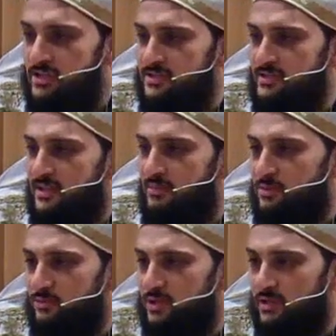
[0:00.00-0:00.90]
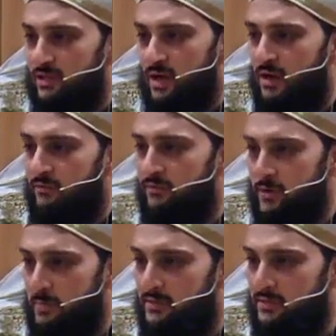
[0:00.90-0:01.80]
is community of
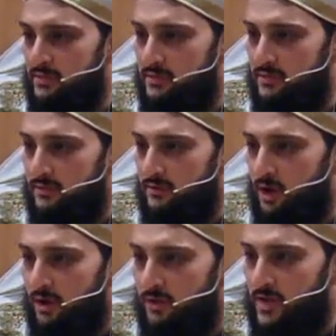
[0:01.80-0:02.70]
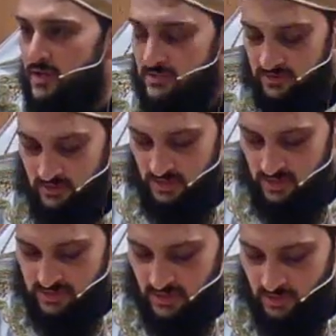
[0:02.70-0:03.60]
repentance. All of us
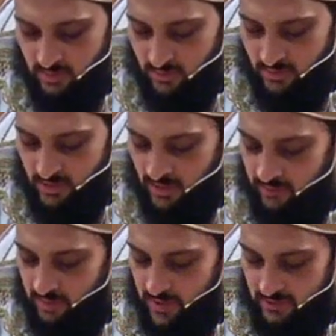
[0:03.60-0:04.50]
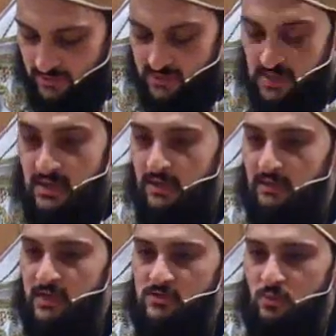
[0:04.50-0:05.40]
is a community of repentance.
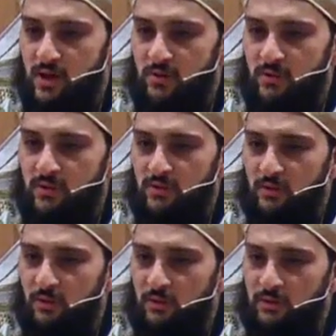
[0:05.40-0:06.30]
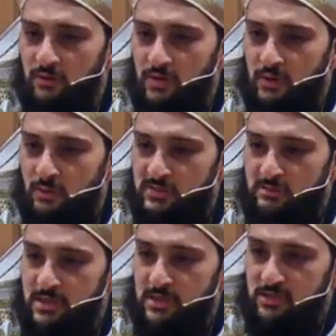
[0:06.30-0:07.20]
And that's why when the Lord was
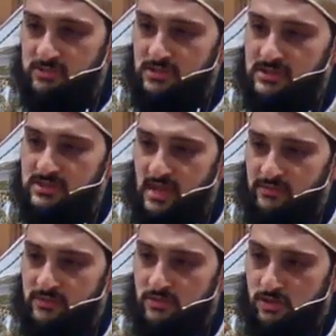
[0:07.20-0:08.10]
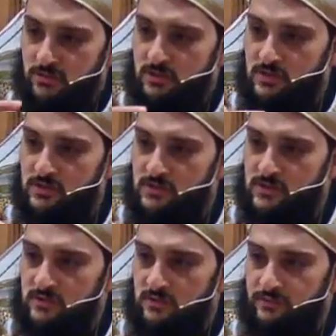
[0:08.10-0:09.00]
speaking to the seven
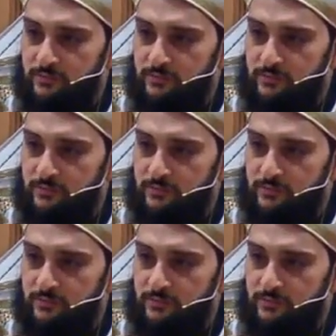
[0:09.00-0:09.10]
churches,